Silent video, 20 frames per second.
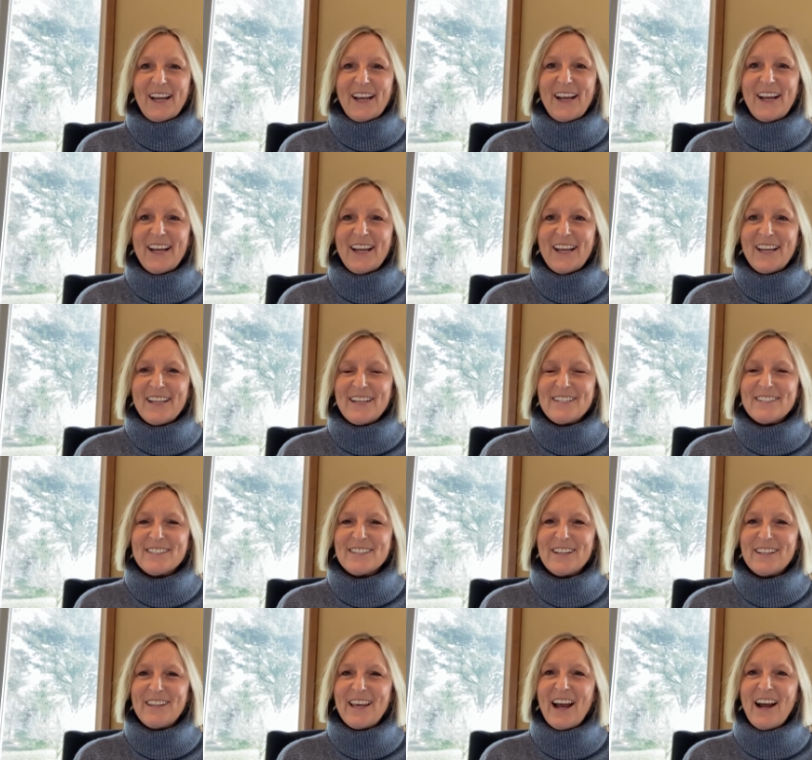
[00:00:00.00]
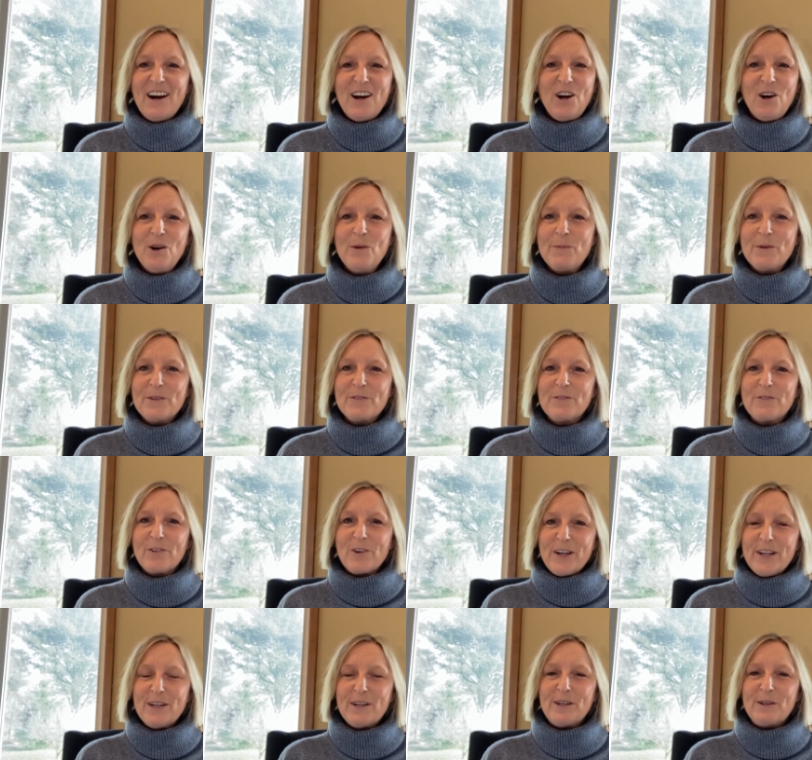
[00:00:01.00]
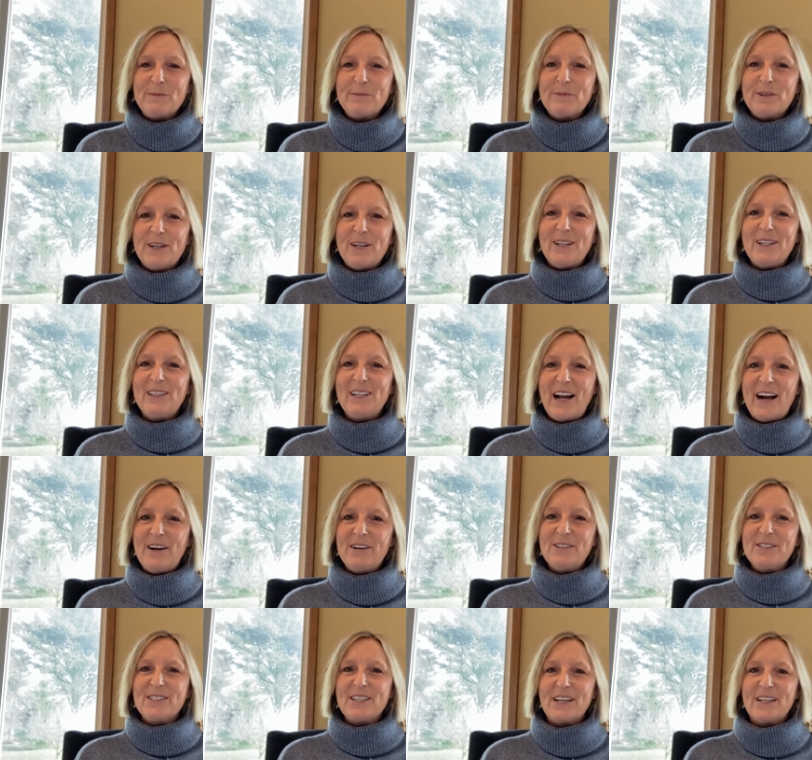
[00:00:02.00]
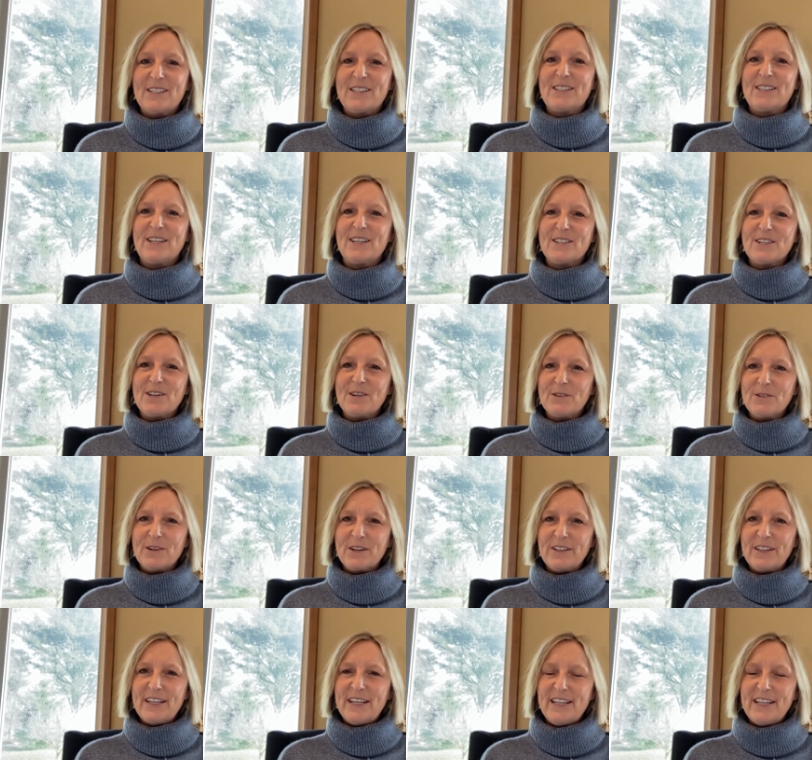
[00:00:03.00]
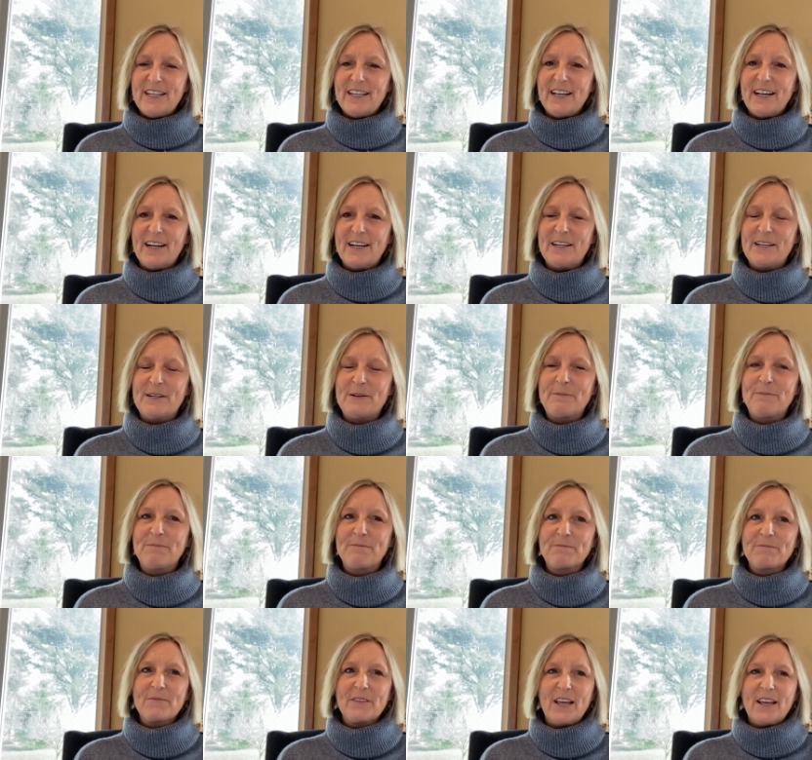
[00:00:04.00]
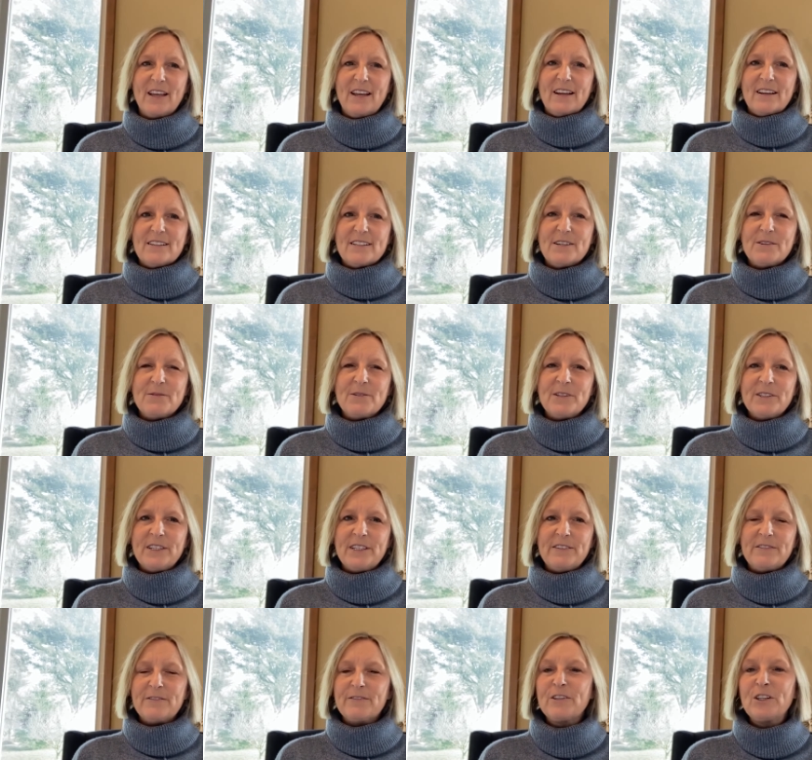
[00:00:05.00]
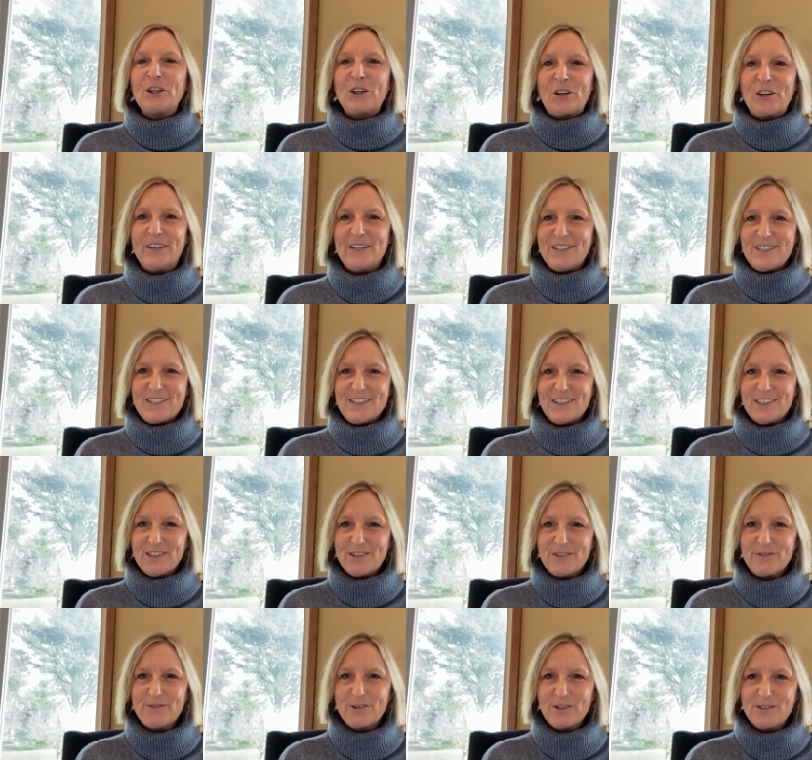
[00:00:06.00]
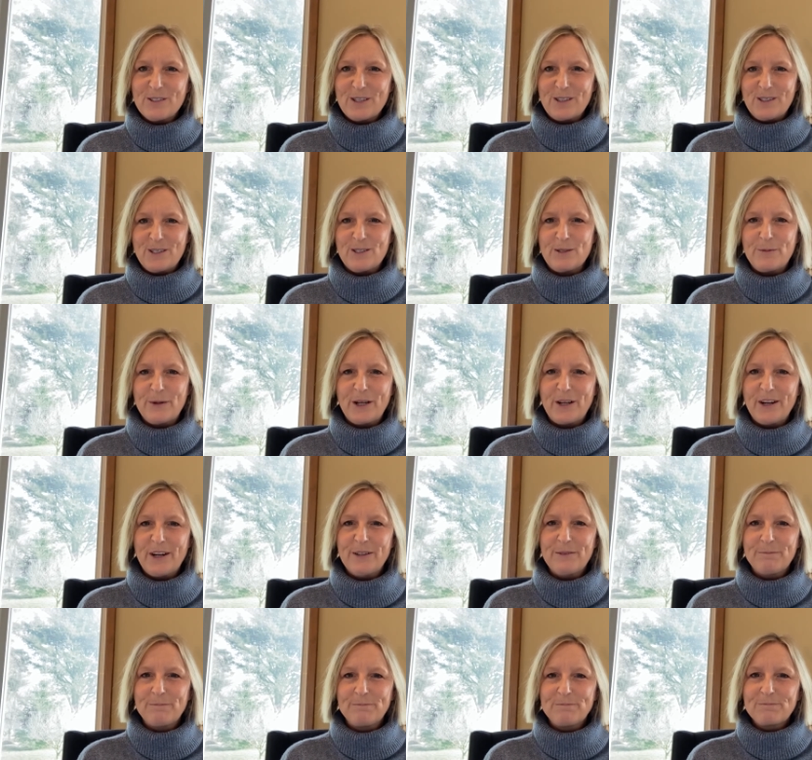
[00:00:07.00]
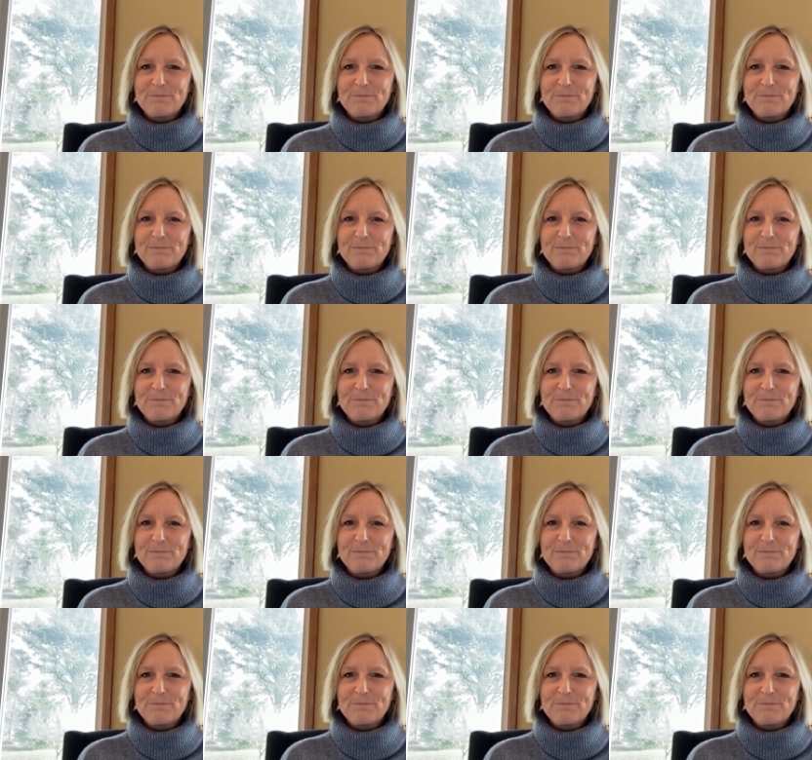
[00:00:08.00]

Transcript: And that hope and freedom allows us to really um, to really flourish in the fruits of the Spirit.